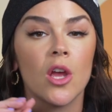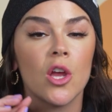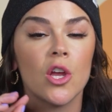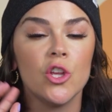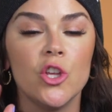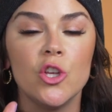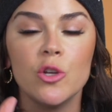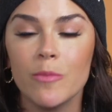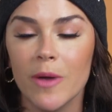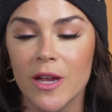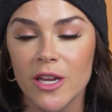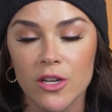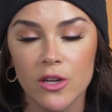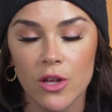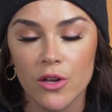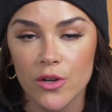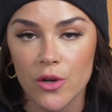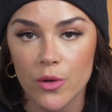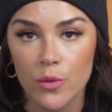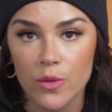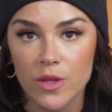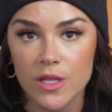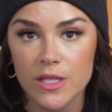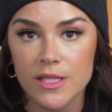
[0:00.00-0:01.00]
You might not
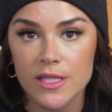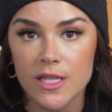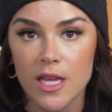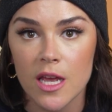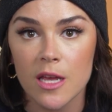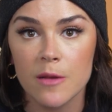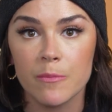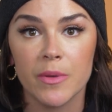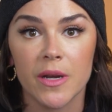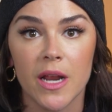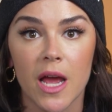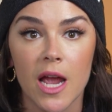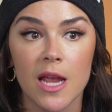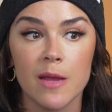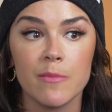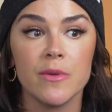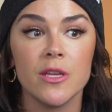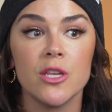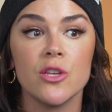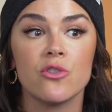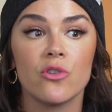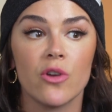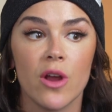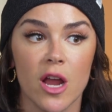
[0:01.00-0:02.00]
know this yet, but I
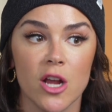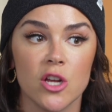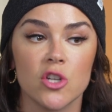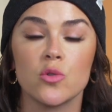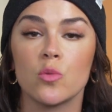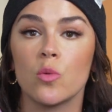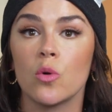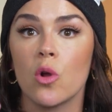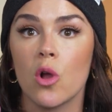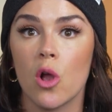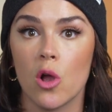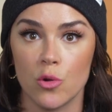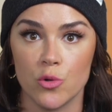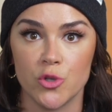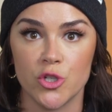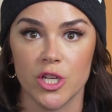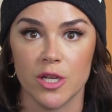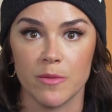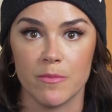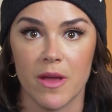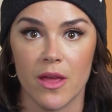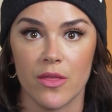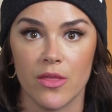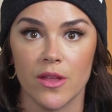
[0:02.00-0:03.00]
mean your actual coaching
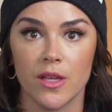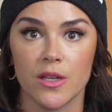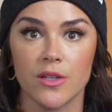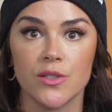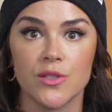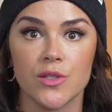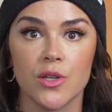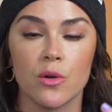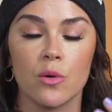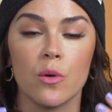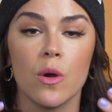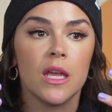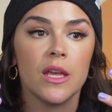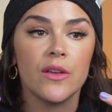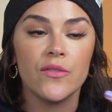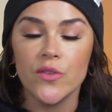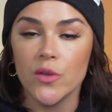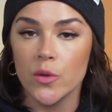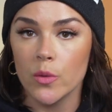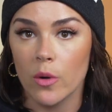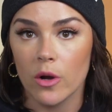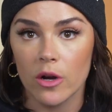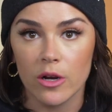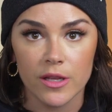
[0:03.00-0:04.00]
method. So if
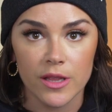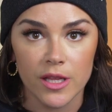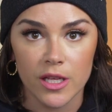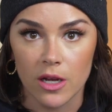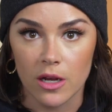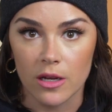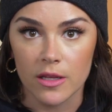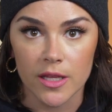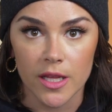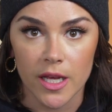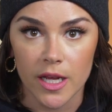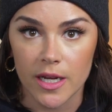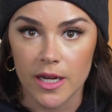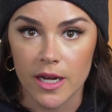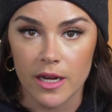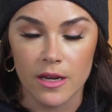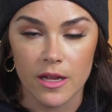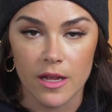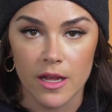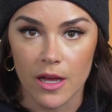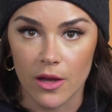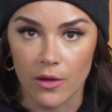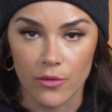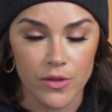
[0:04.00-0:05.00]
you are in the online
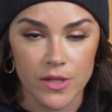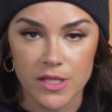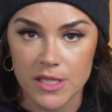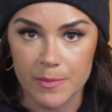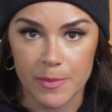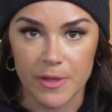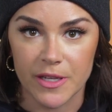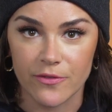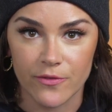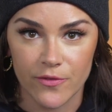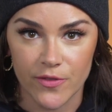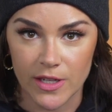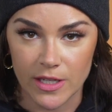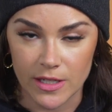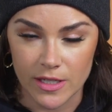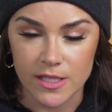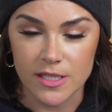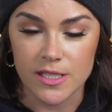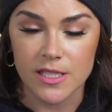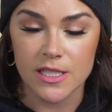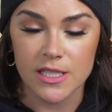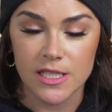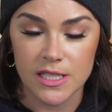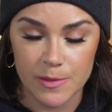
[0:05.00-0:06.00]
health and fitness
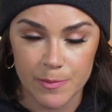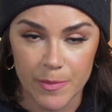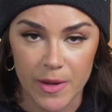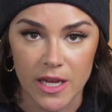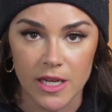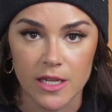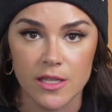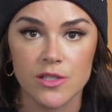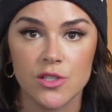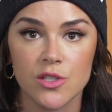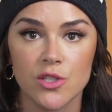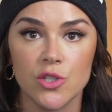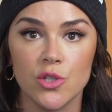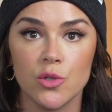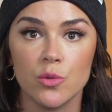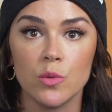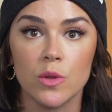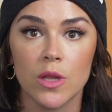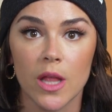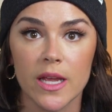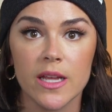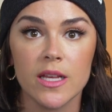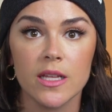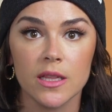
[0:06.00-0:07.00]
space, you
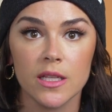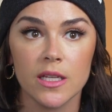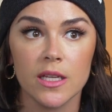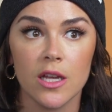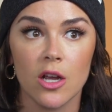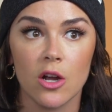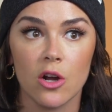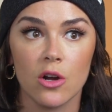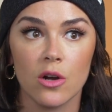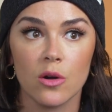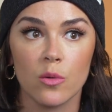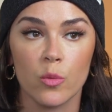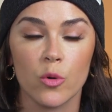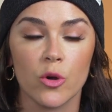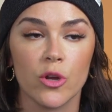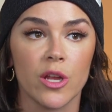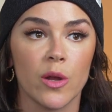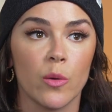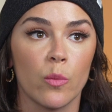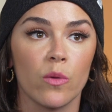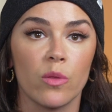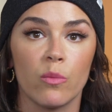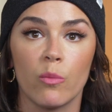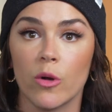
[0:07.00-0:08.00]
likely are
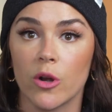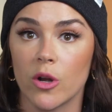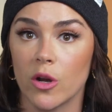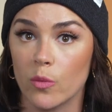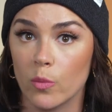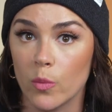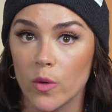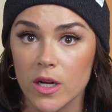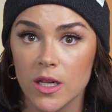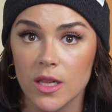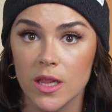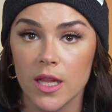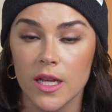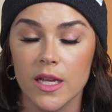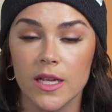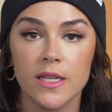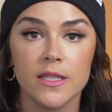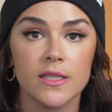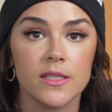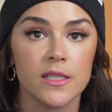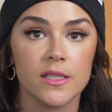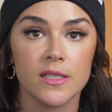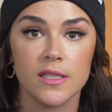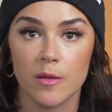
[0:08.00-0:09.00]
working with one-on-one clients
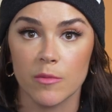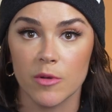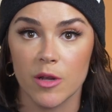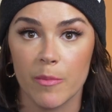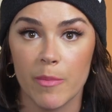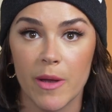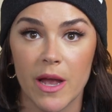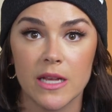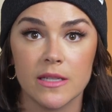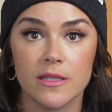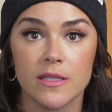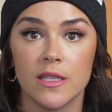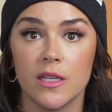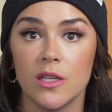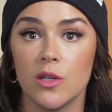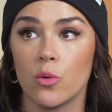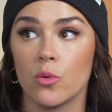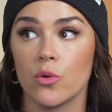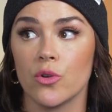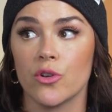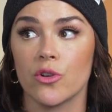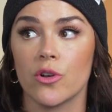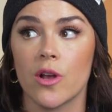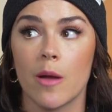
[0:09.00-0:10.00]
in some capacity, or
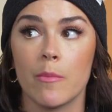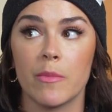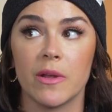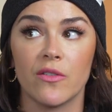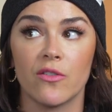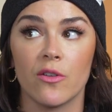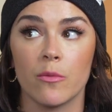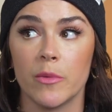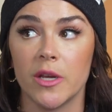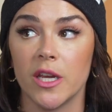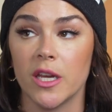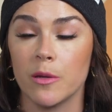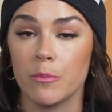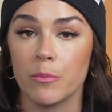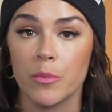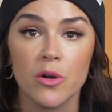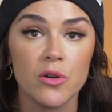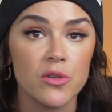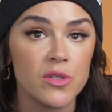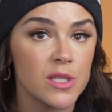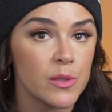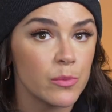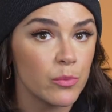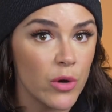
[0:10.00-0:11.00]
you're coming from an
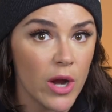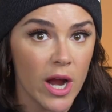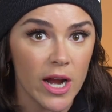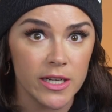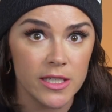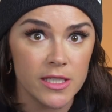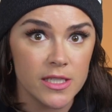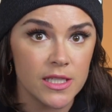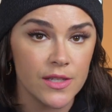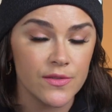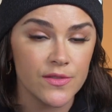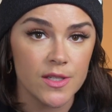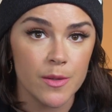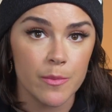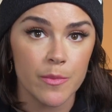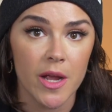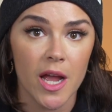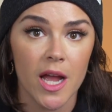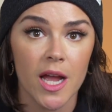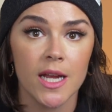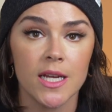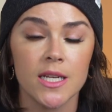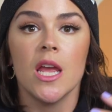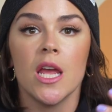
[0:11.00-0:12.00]
in-person practice of some
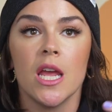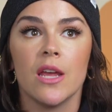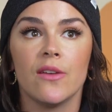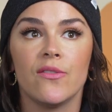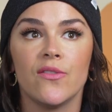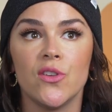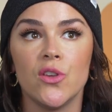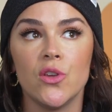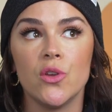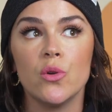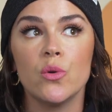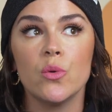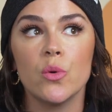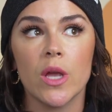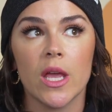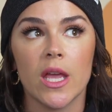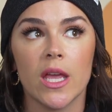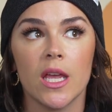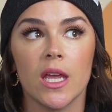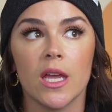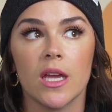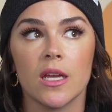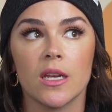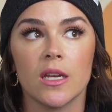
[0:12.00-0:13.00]
kind. If you
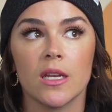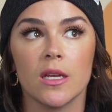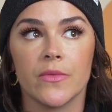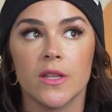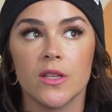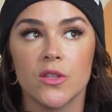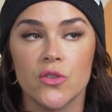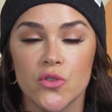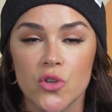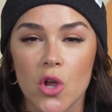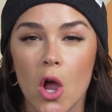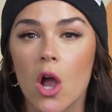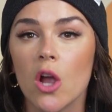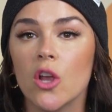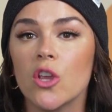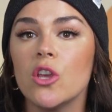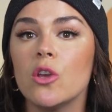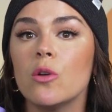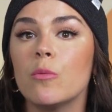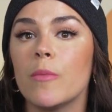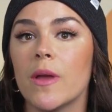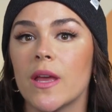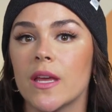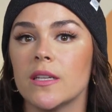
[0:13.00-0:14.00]
can
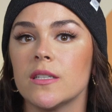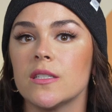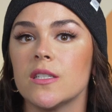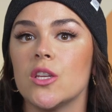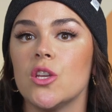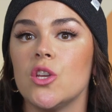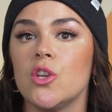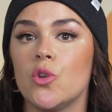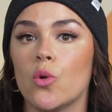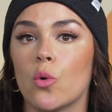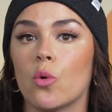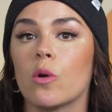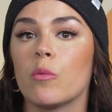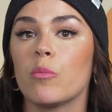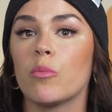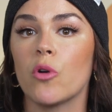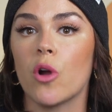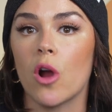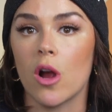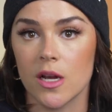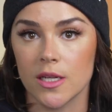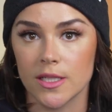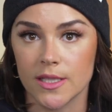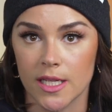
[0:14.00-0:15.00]
document your
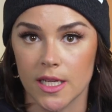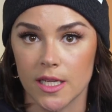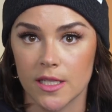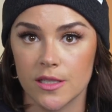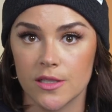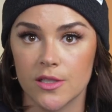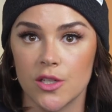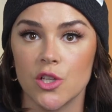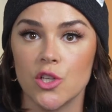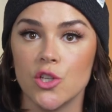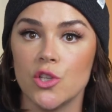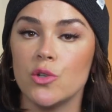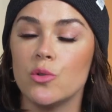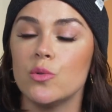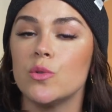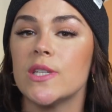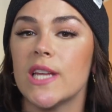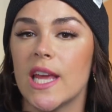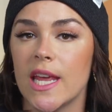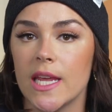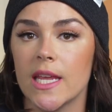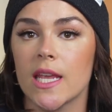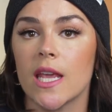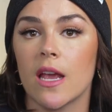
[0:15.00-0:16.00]
process that you
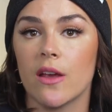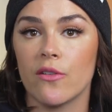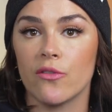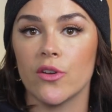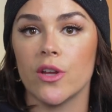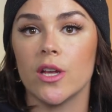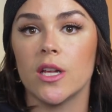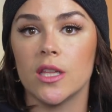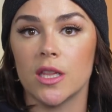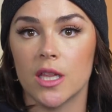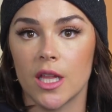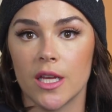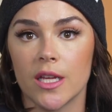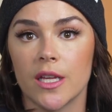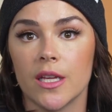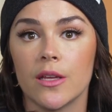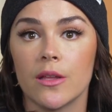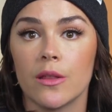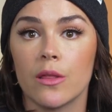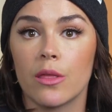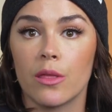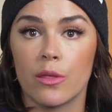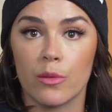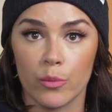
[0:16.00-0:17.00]
take every client
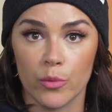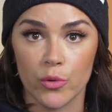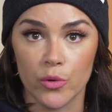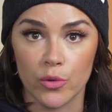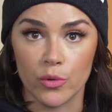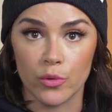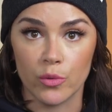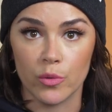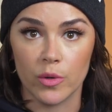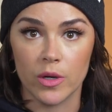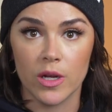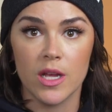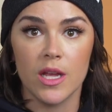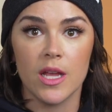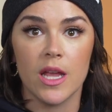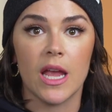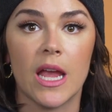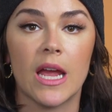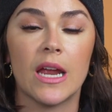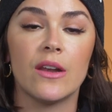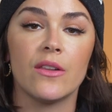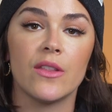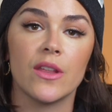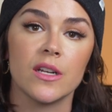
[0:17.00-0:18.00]
through,
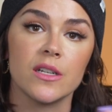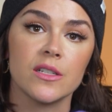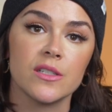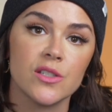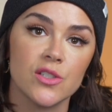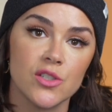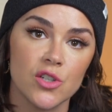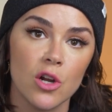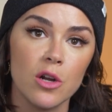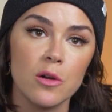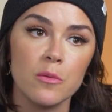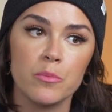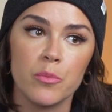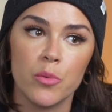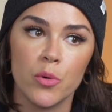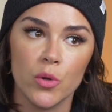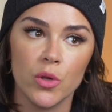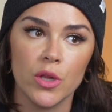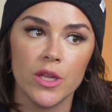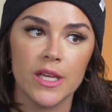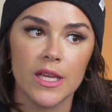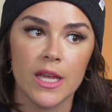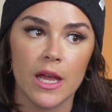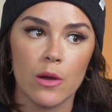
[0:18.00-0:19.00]
and then start
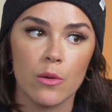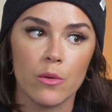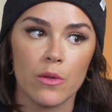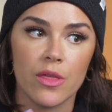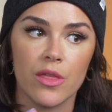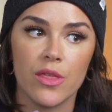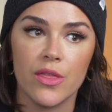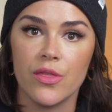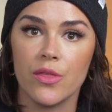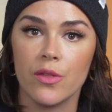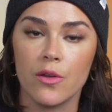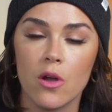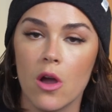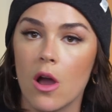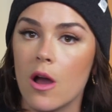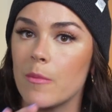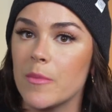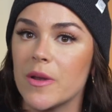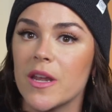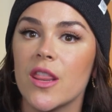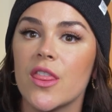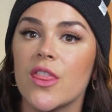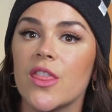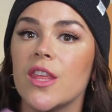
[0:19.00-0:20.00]
pulling out
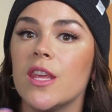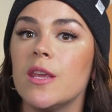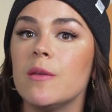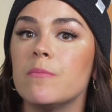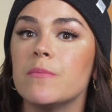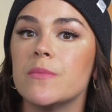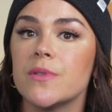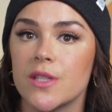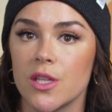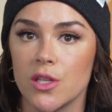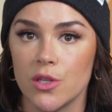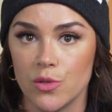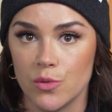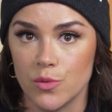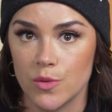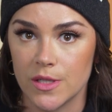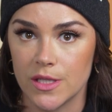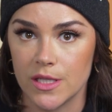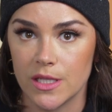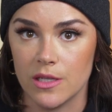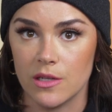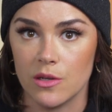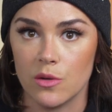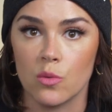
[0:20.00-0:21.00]
common themes that you
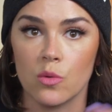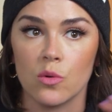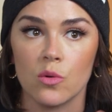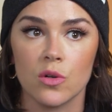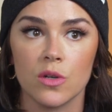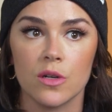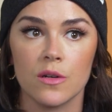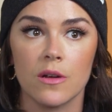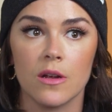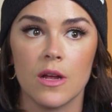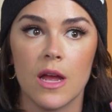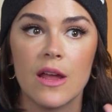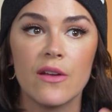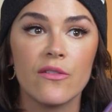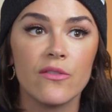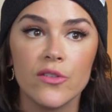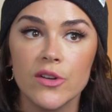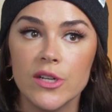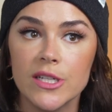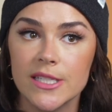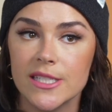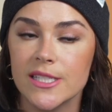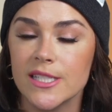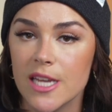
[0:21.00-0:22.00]
see, or every
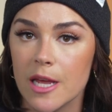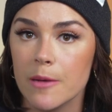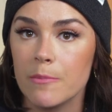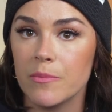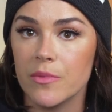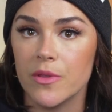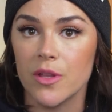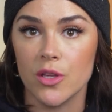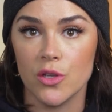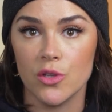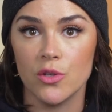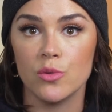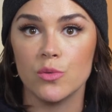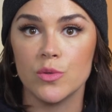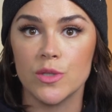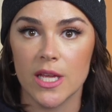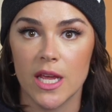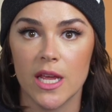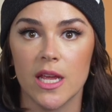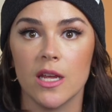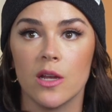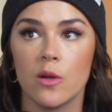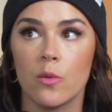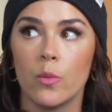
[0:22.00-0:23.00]
step that you
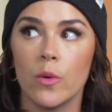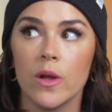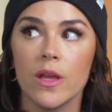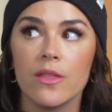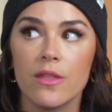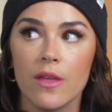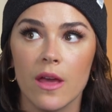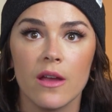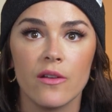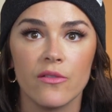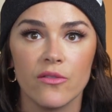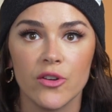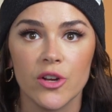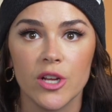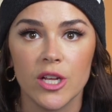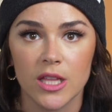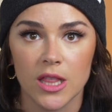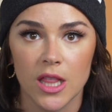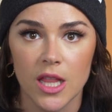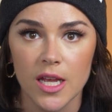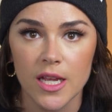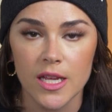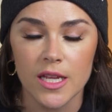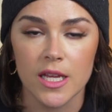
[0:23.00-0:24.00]
take with every
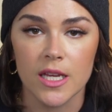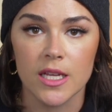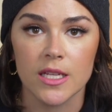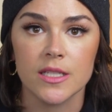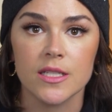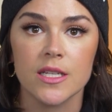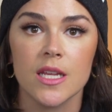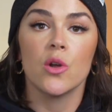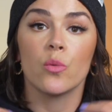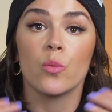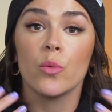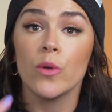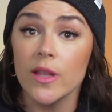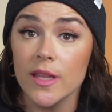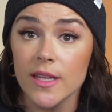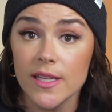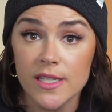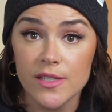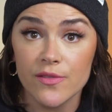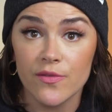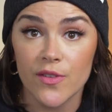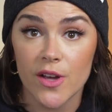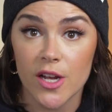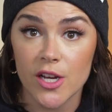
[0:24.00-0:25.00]
client, really
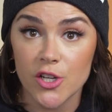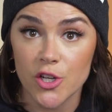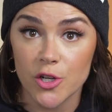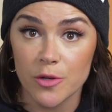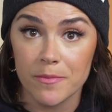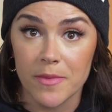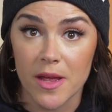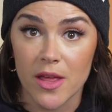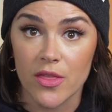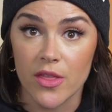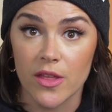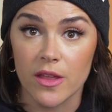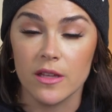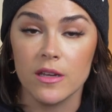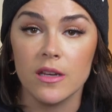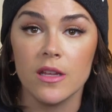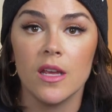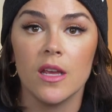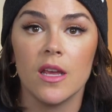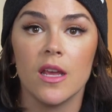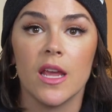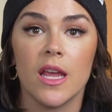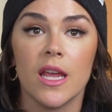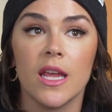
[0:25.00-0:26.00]
define your method,
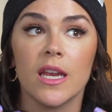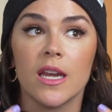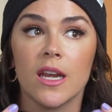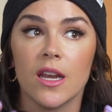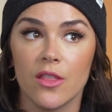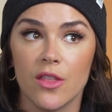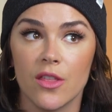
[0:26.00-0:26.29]
and